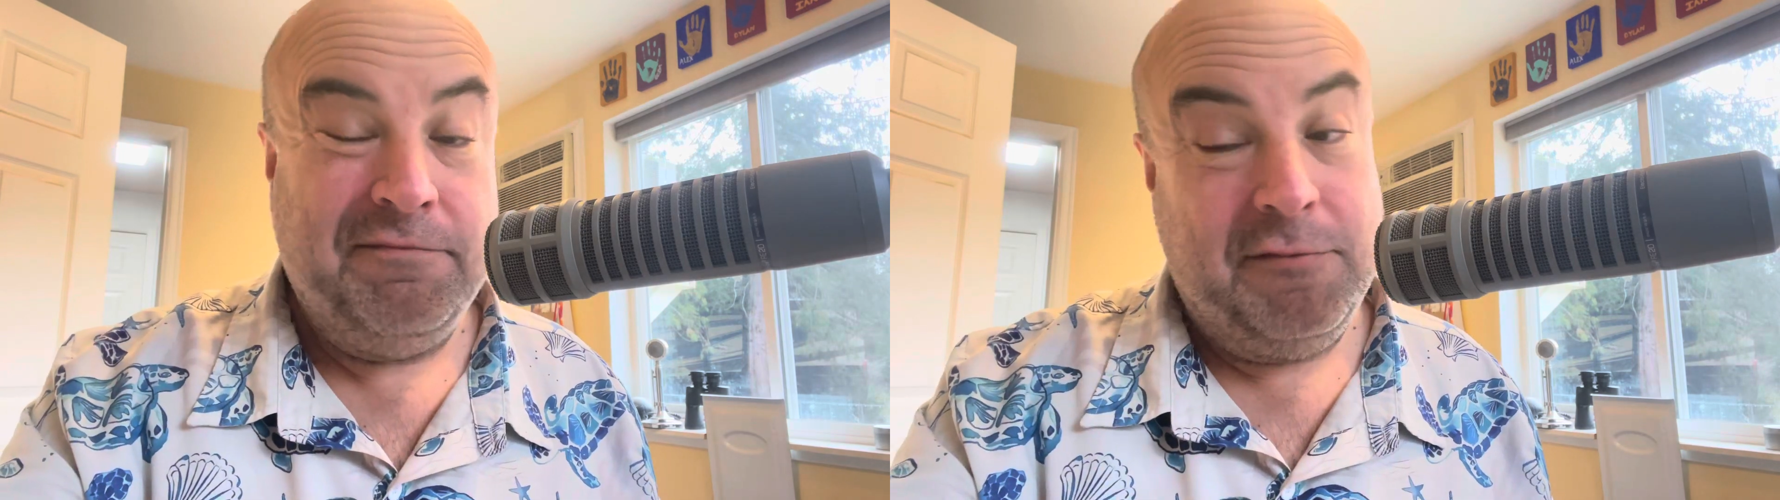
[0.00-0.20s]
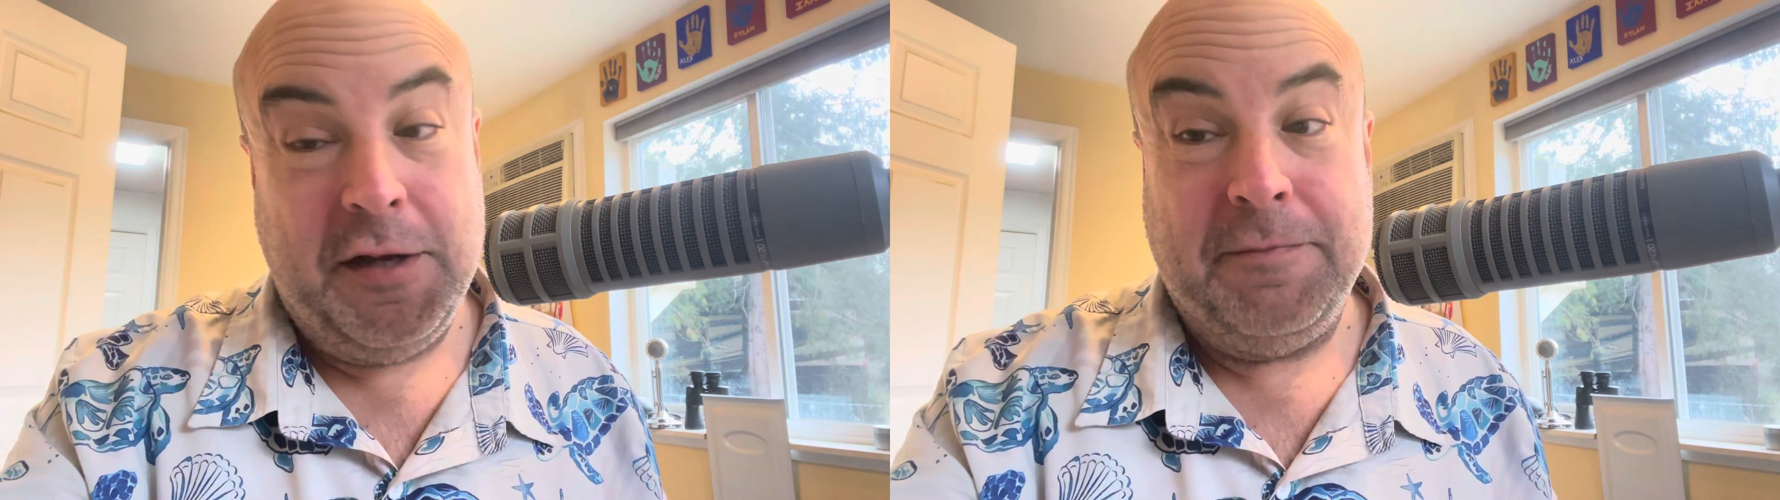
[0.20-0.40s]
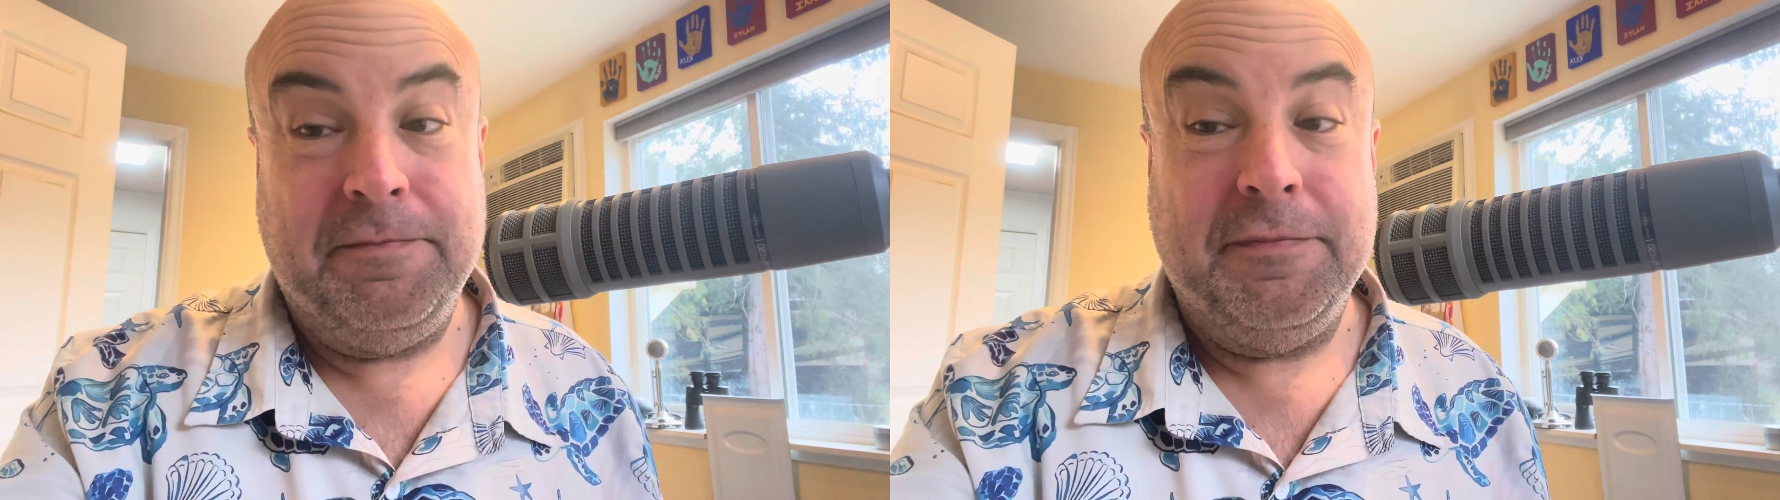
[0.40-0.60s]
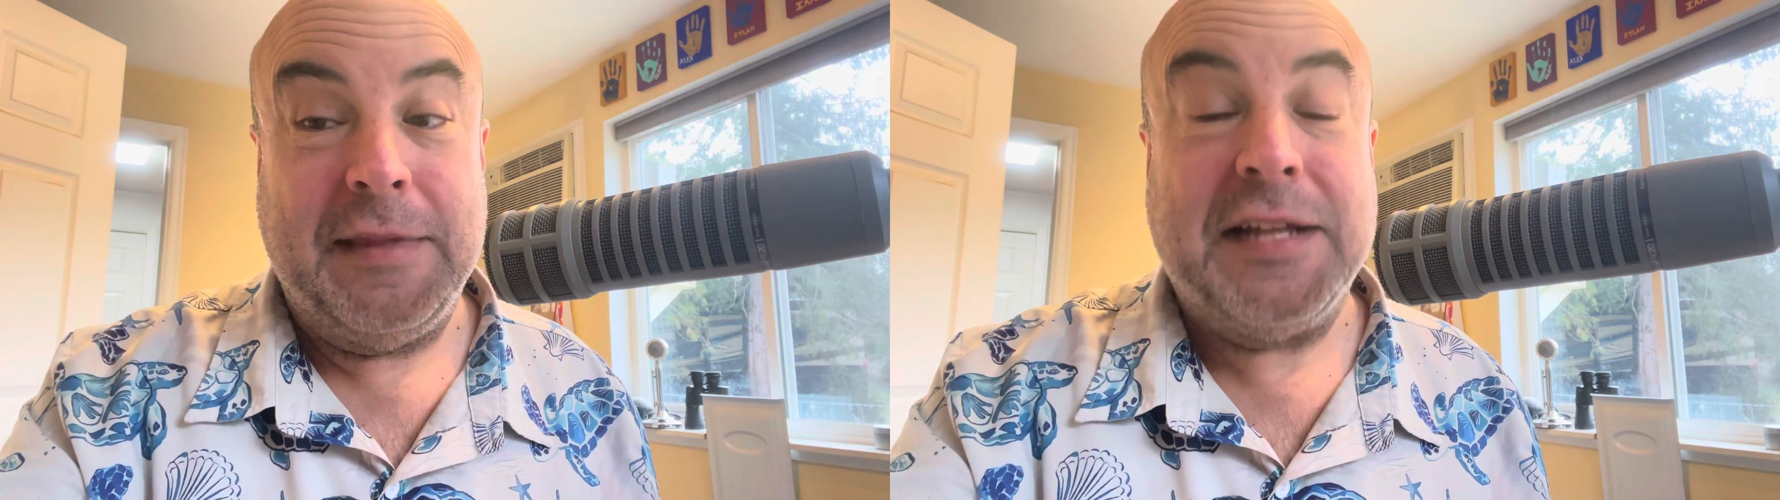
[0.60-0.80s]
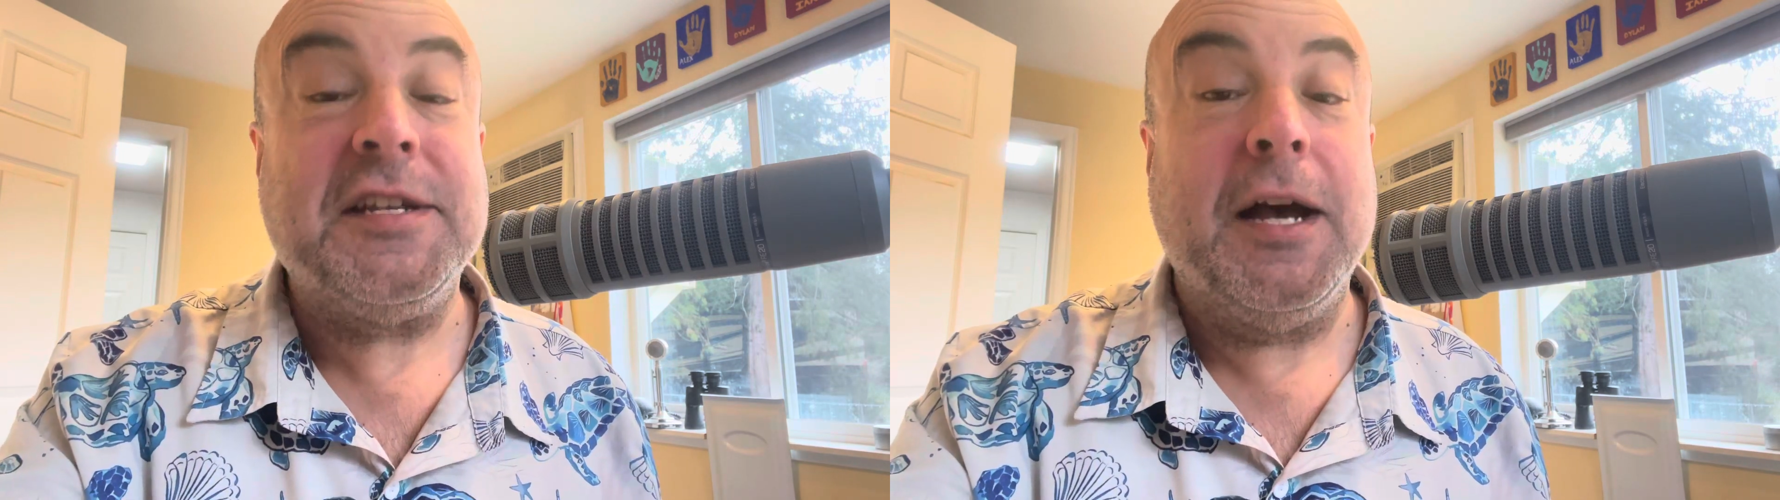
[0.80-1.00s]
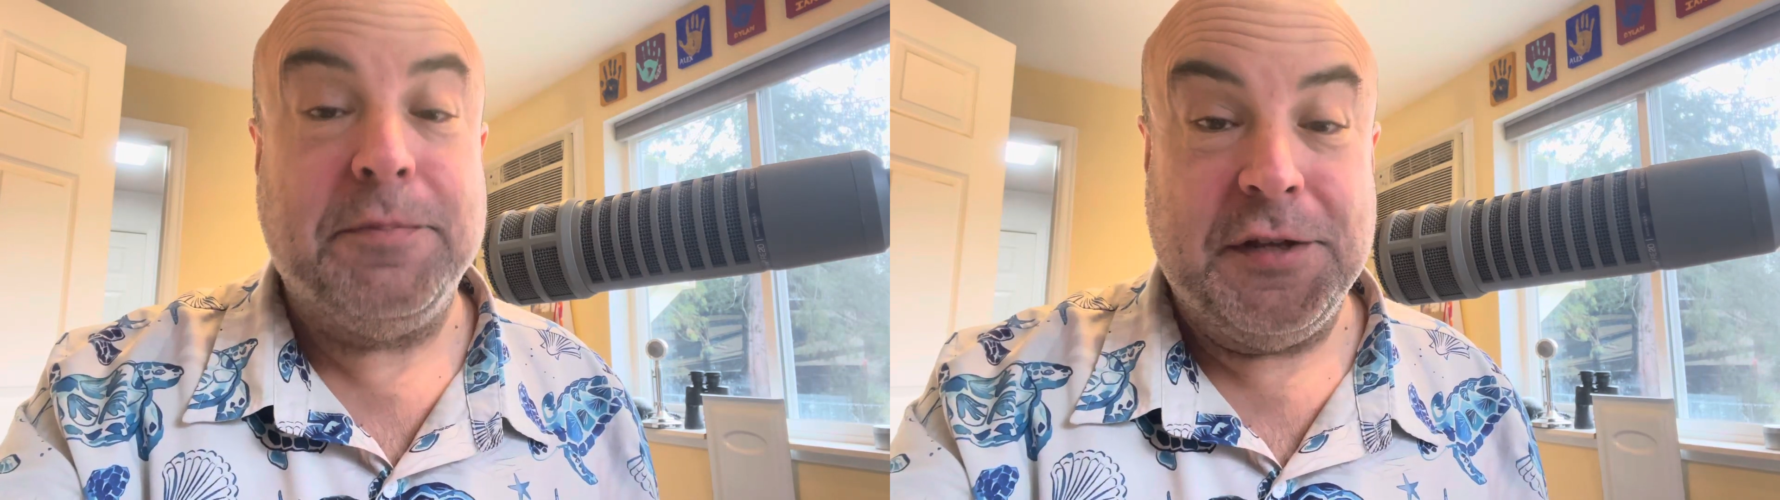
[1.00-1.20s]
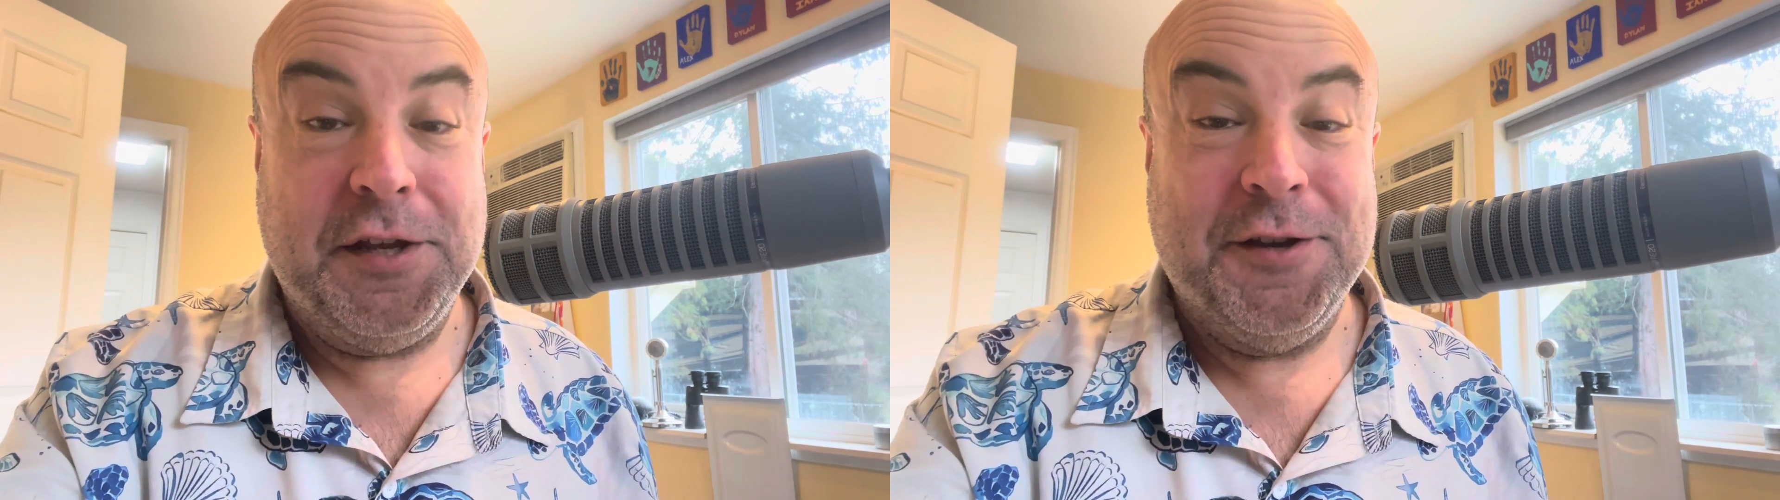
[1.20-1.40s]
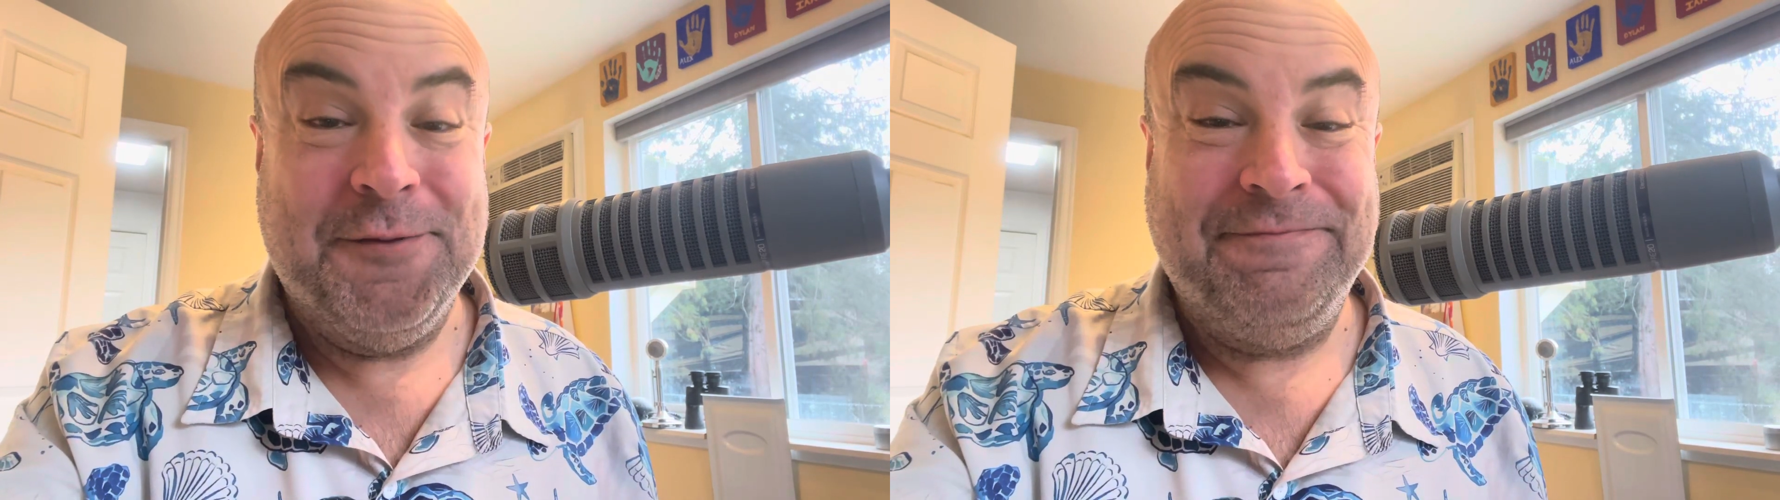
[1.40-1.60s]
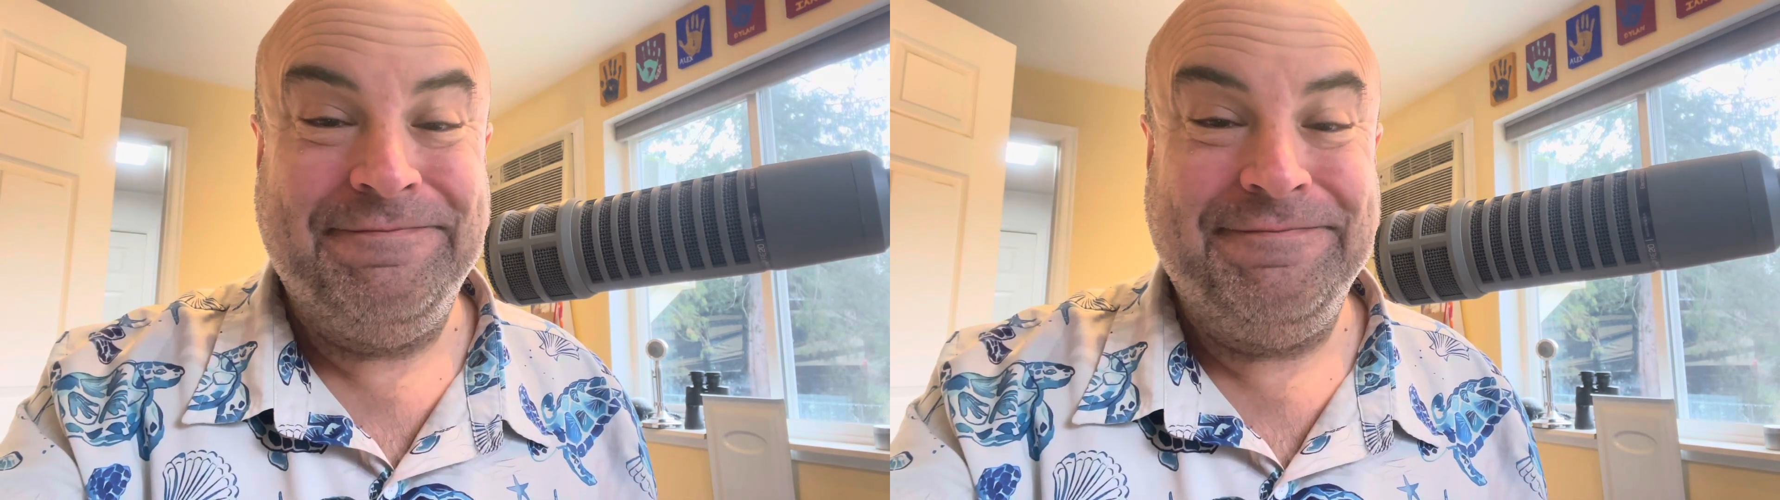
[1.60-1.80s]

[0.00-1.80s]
Well, that's up to you.